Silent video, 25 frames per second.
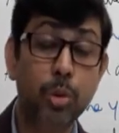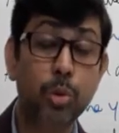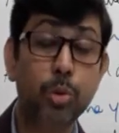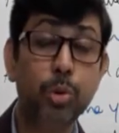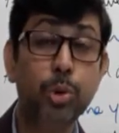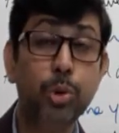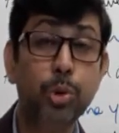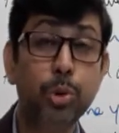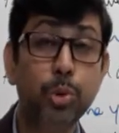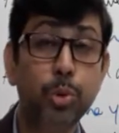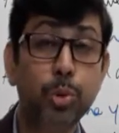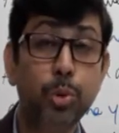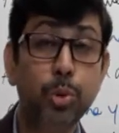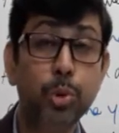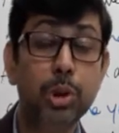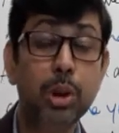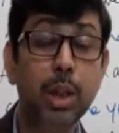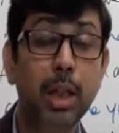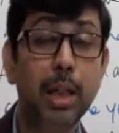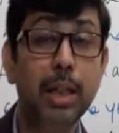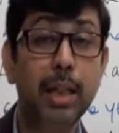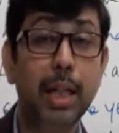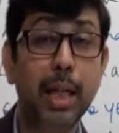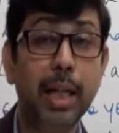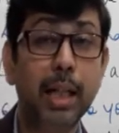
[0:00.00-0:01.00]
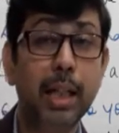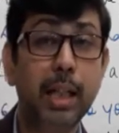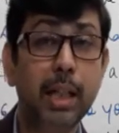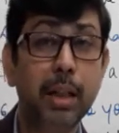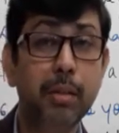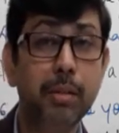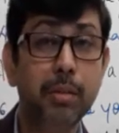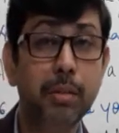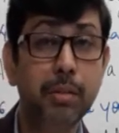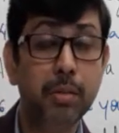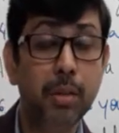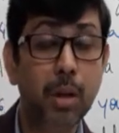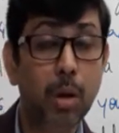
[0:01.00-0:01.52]
to use a
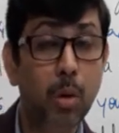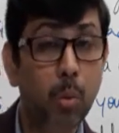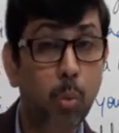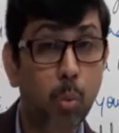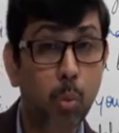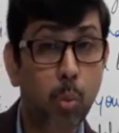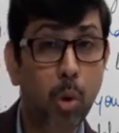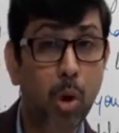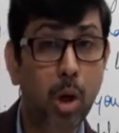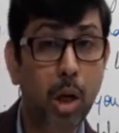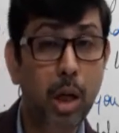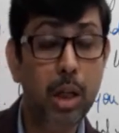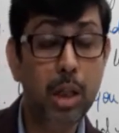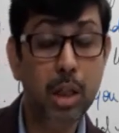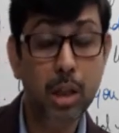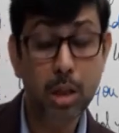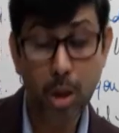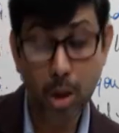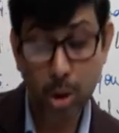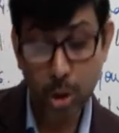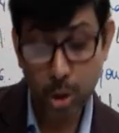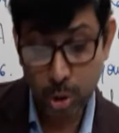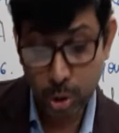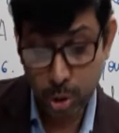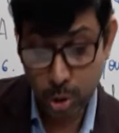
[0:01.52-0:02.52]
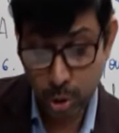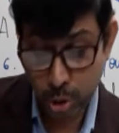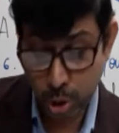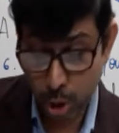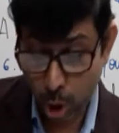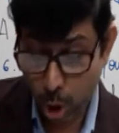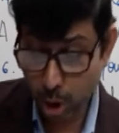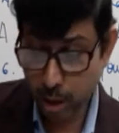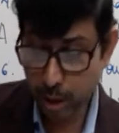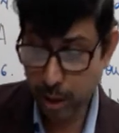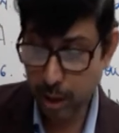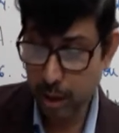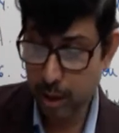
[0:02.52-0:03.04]
negative word
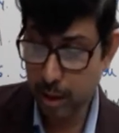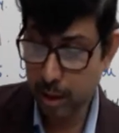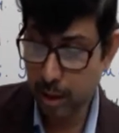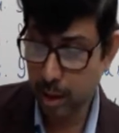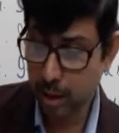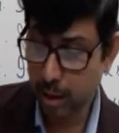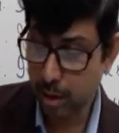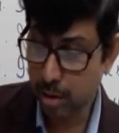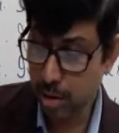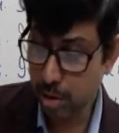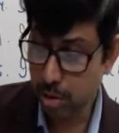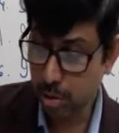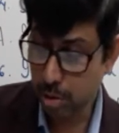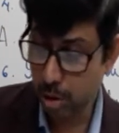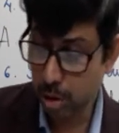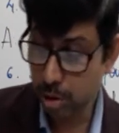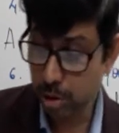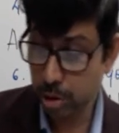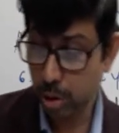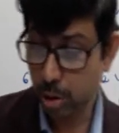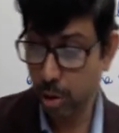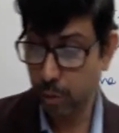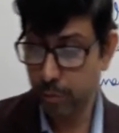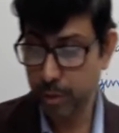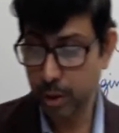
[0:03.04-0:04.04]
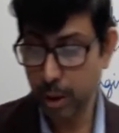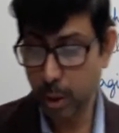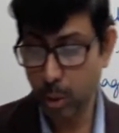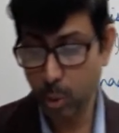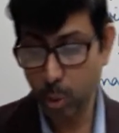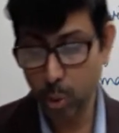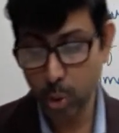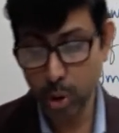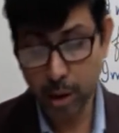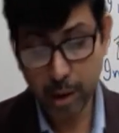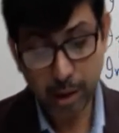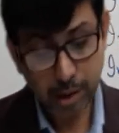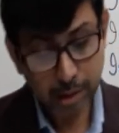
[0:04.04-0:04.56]
not in the construction of the
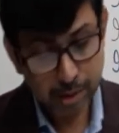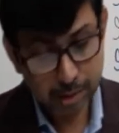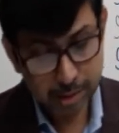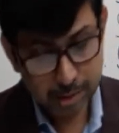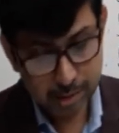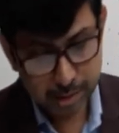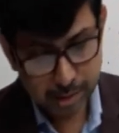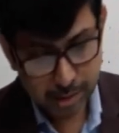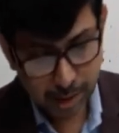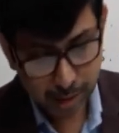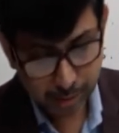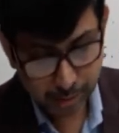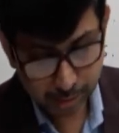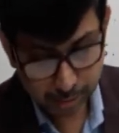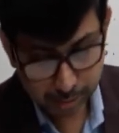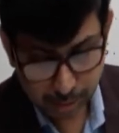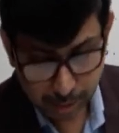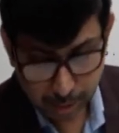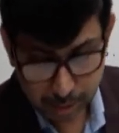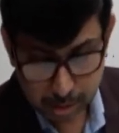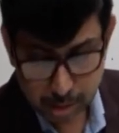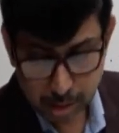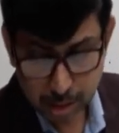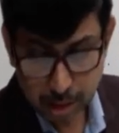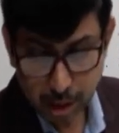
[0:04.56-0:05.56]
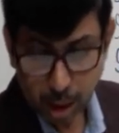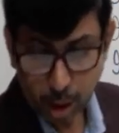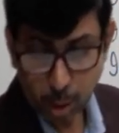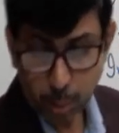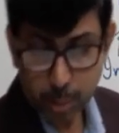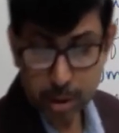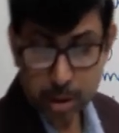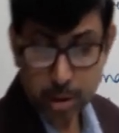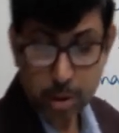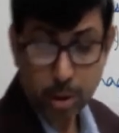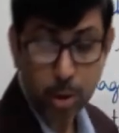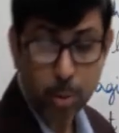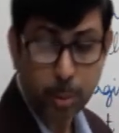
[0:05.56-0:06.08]
whole sentence. Let us see how
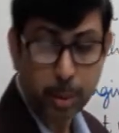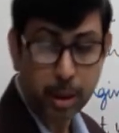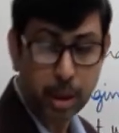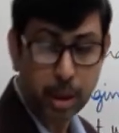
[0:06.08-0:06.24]
it is going to be